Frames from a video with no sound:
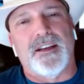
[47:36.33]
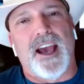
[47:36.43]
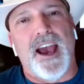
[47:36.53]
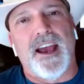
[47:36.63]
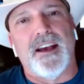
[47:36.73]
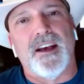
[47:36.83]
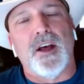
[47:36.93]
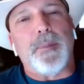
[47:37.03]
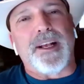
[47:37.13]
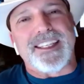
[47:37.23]
okay?
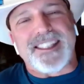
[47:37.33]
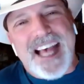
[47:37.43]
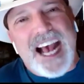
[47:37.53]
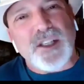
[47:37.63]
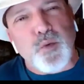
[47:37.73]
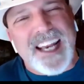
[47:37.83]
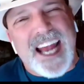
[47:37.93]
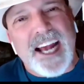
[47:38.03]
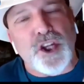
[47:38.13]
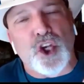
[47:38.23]
Because that's what
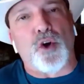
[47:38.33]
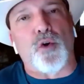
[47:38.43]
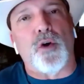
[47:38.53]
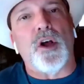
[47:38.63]
I do.